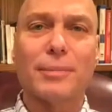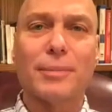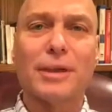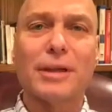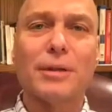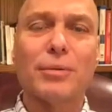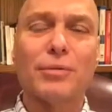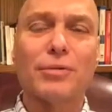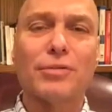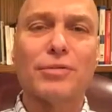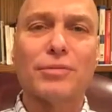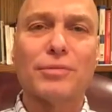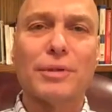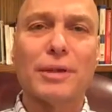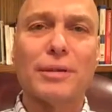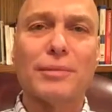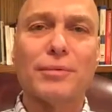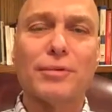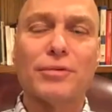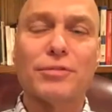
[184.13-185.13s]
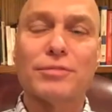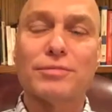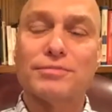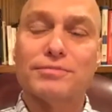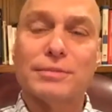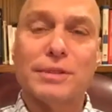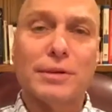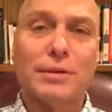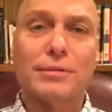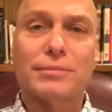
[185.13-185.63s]
I mean, it was
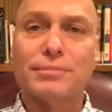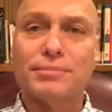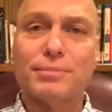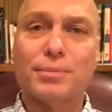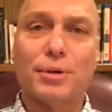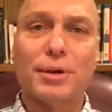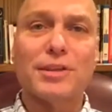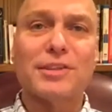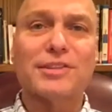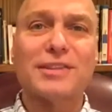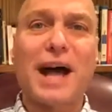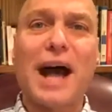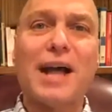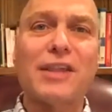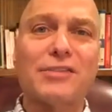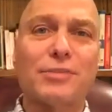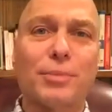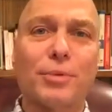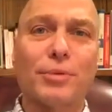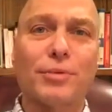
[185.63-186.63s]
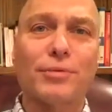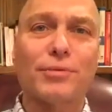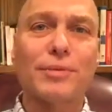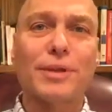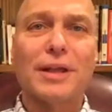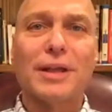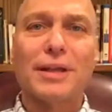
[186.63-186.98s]
pretty sizable.